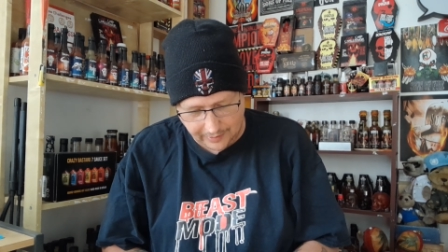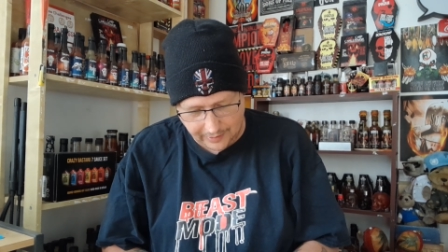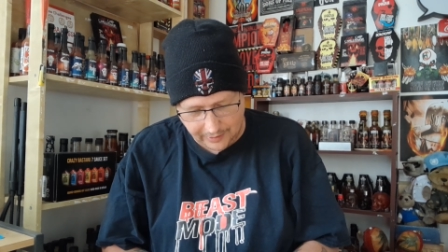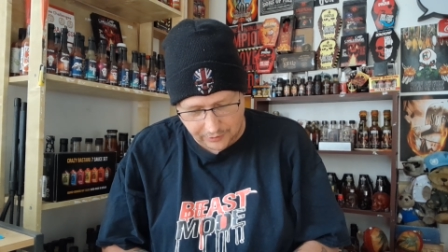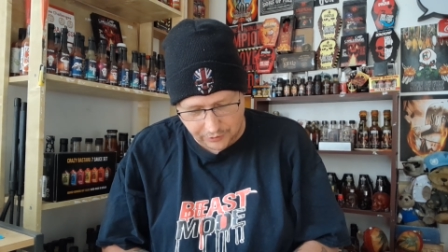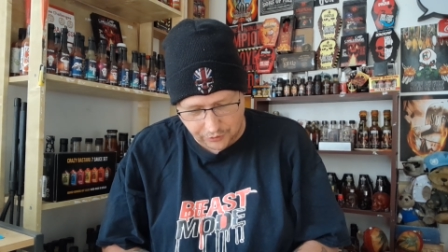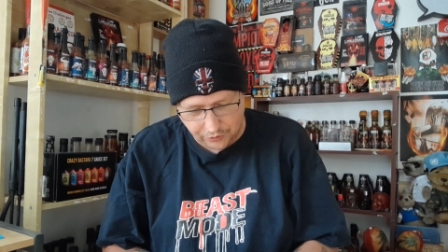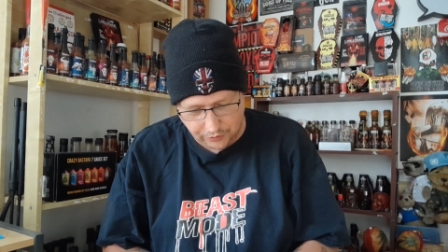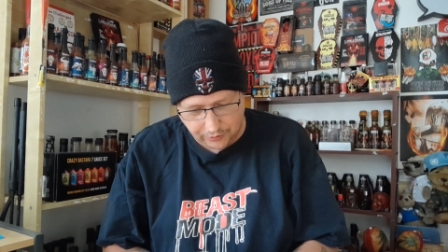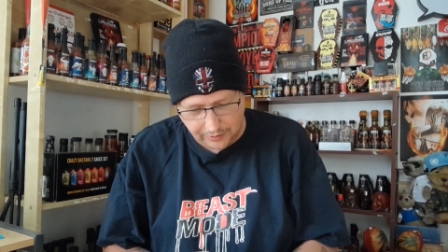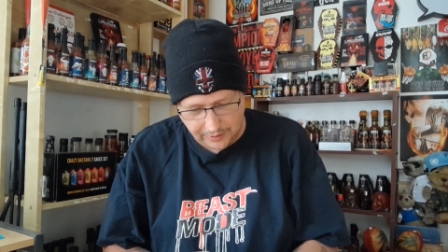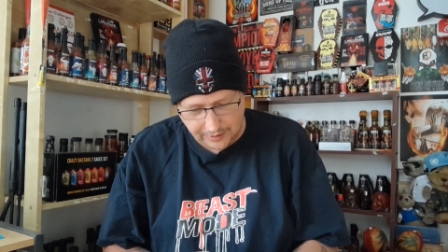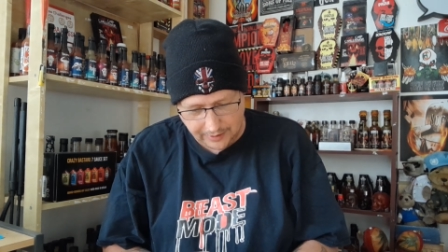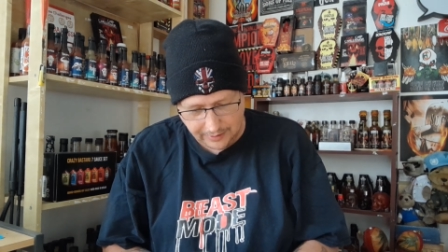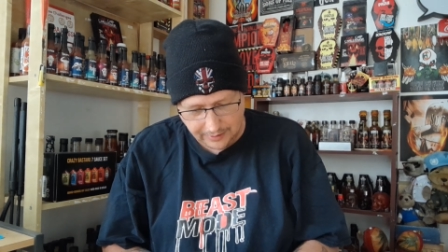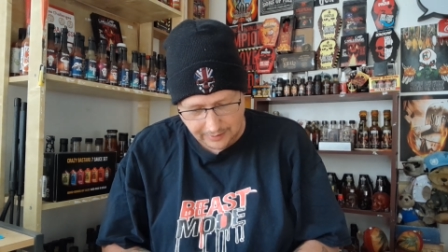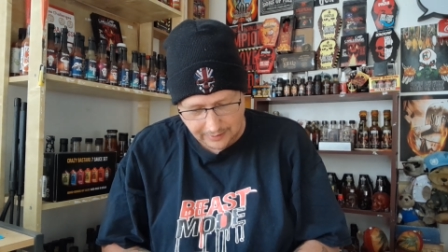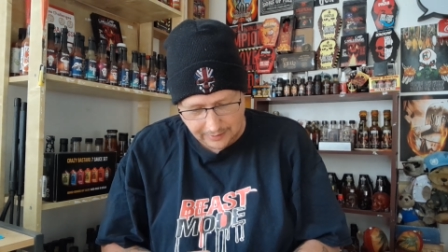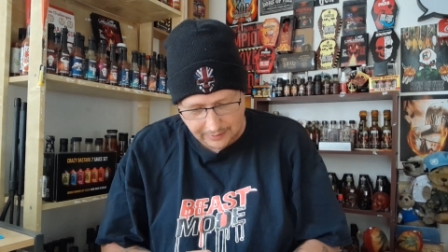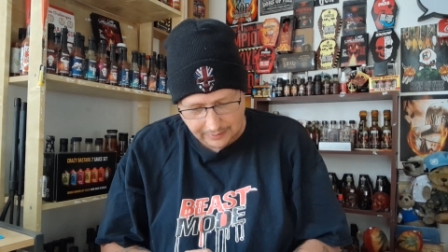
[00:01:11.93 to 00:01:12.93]
Enjoy
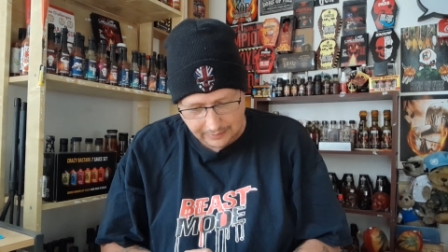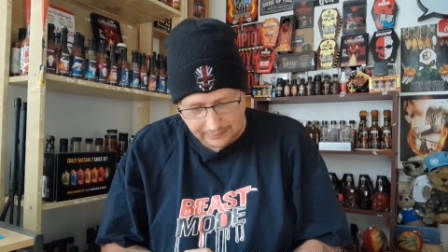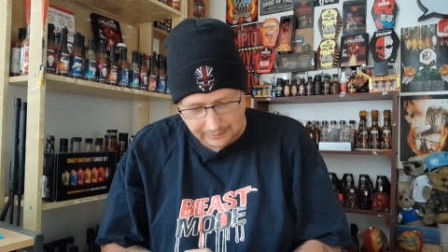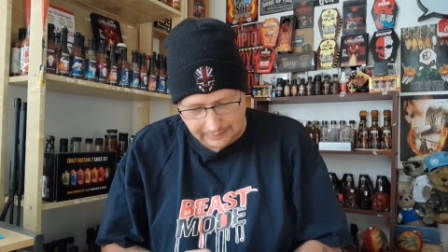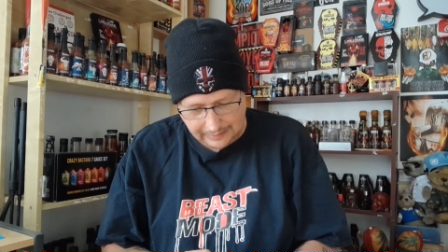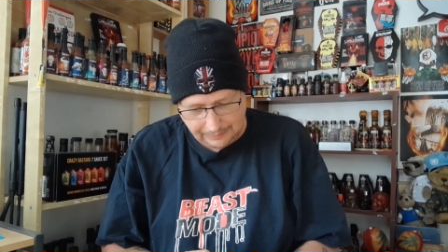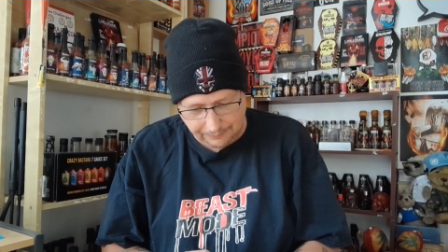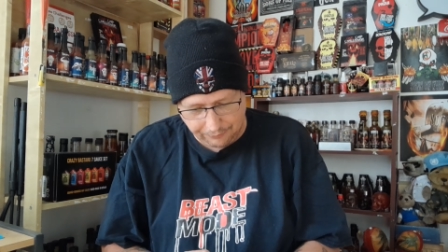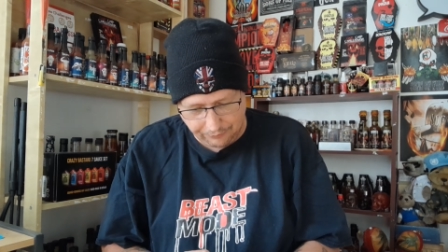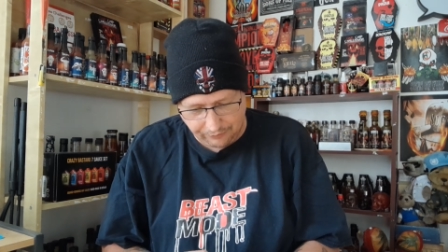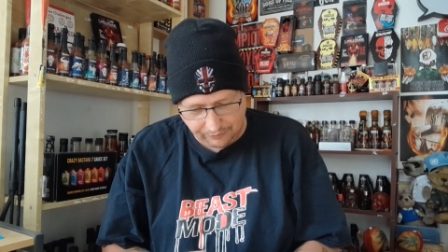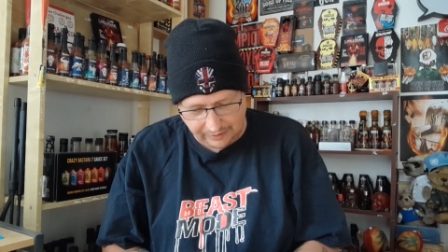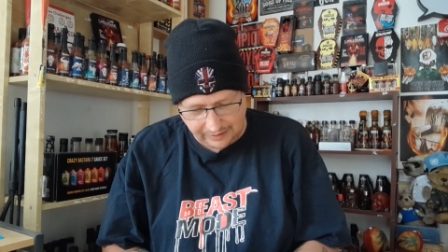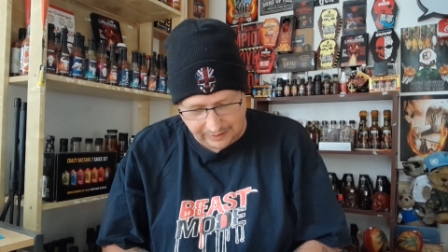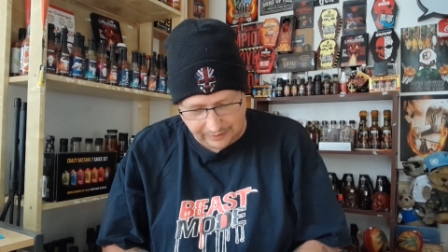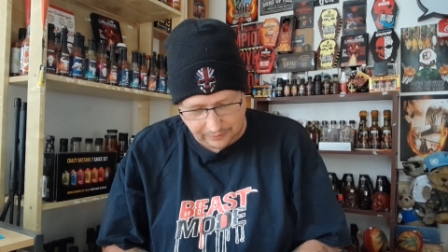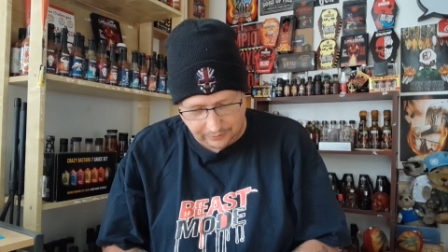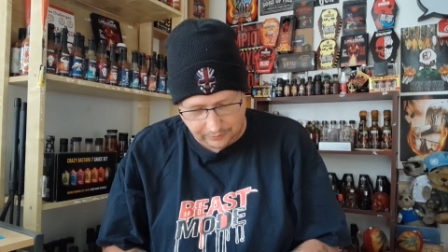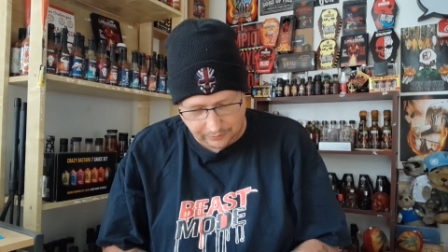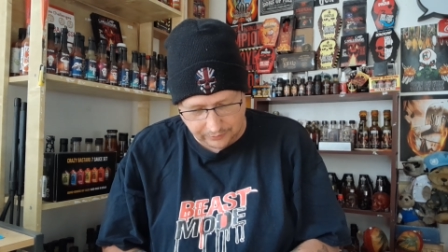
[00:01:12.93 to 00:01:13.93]

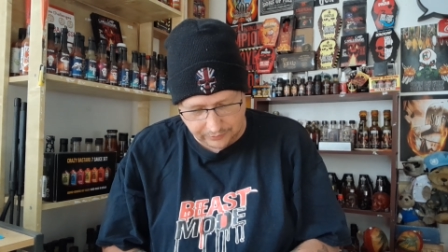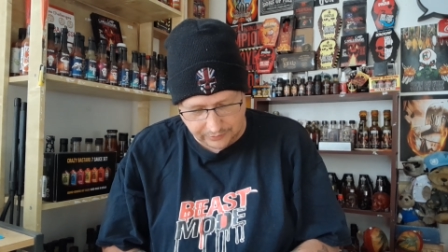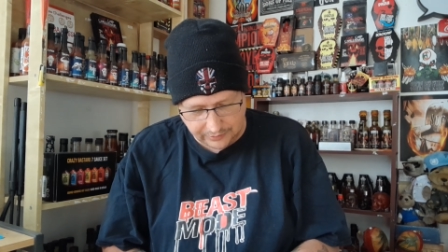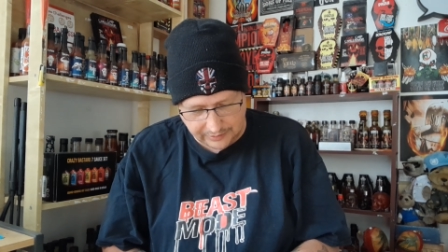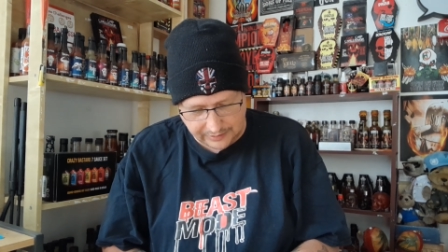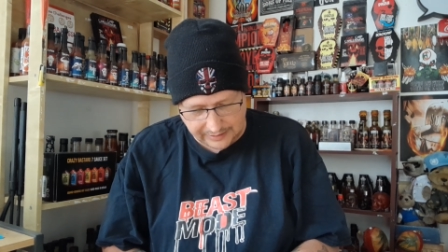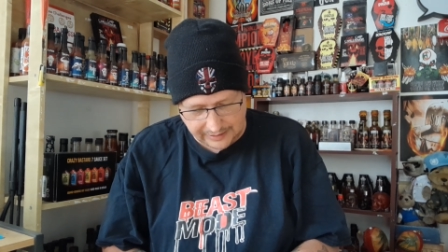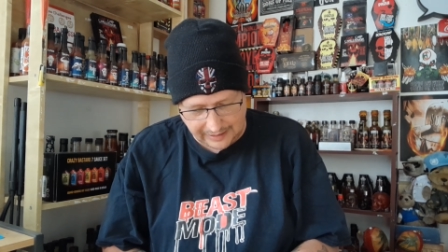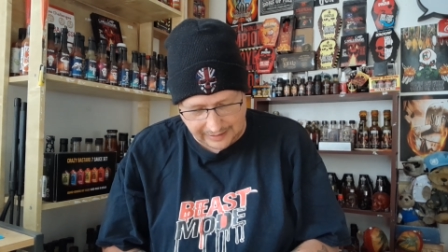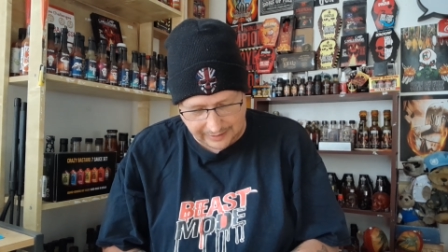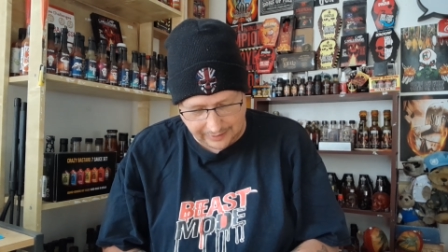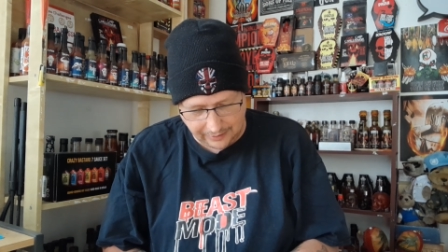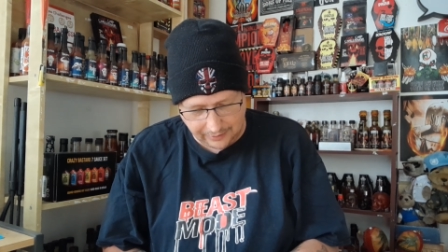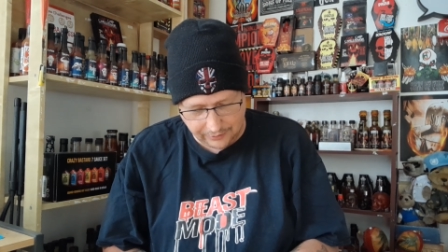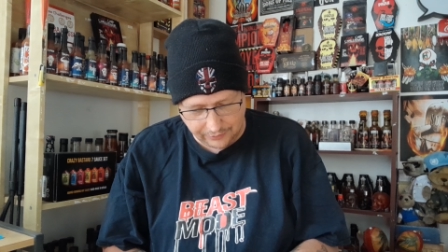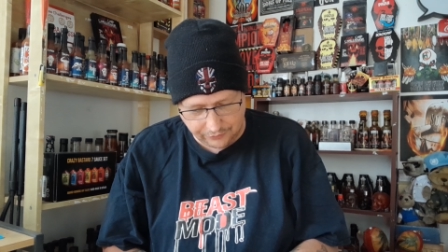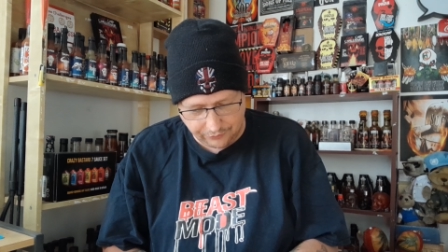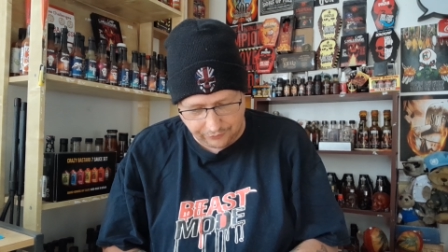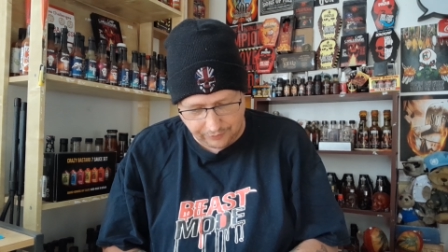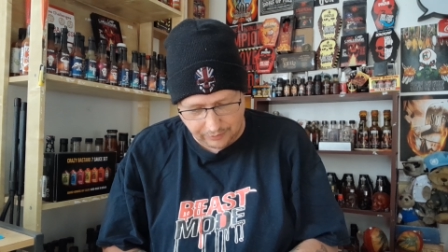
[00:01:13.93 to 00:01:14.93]
liberally on
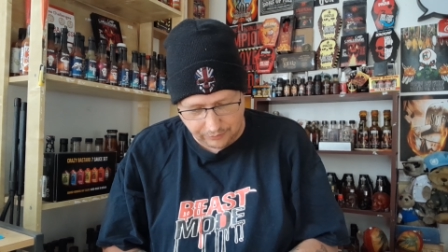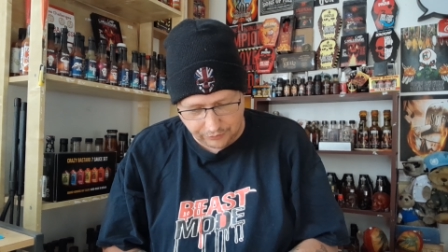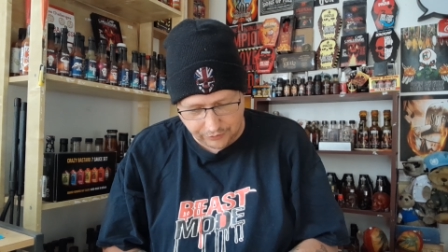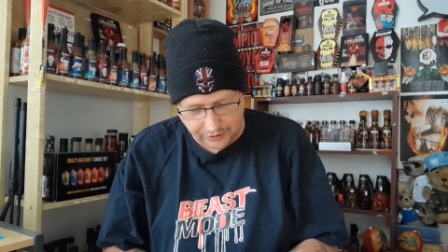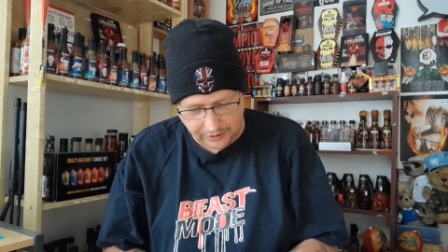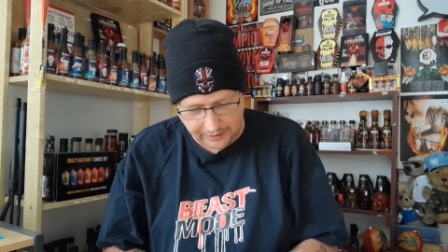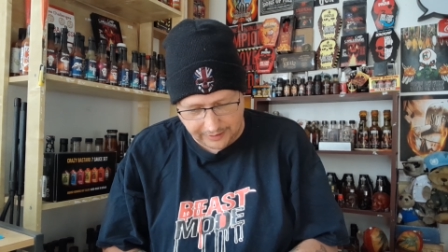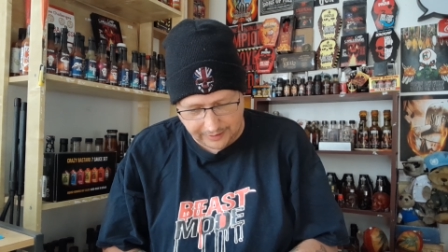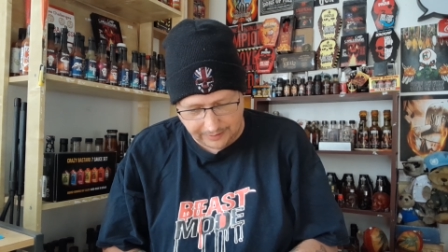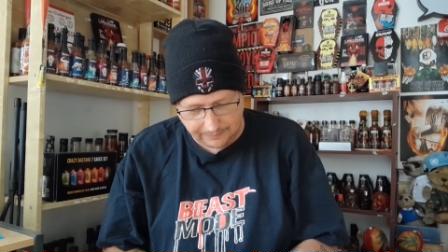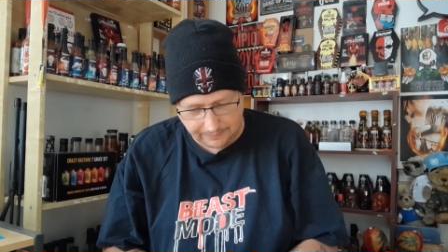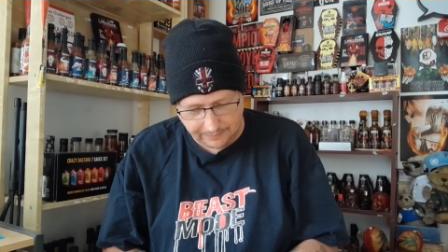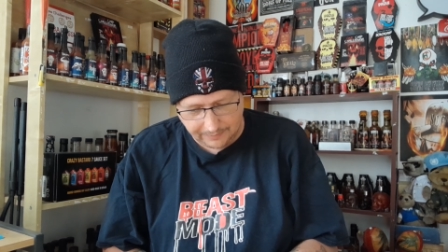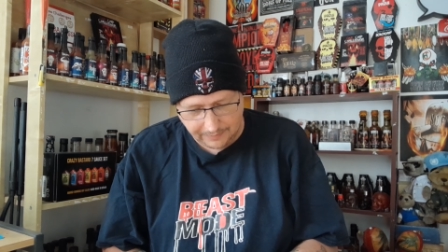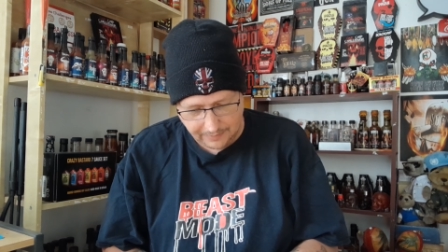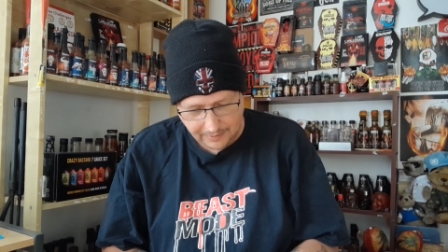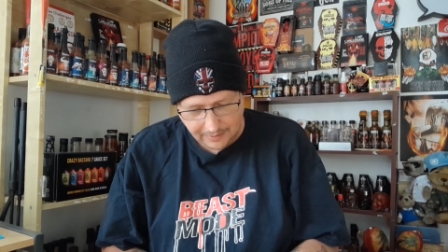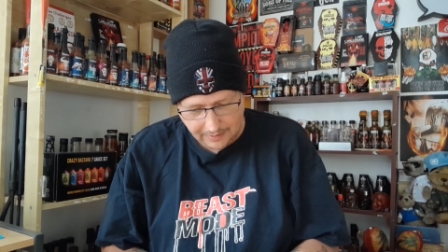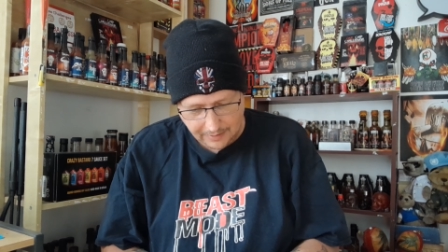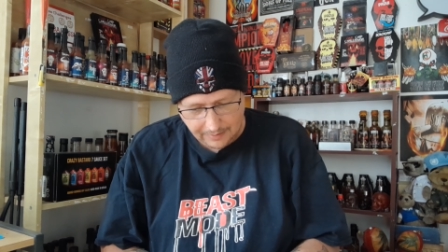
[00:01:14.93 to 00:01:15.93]
tacos, grilled chicken,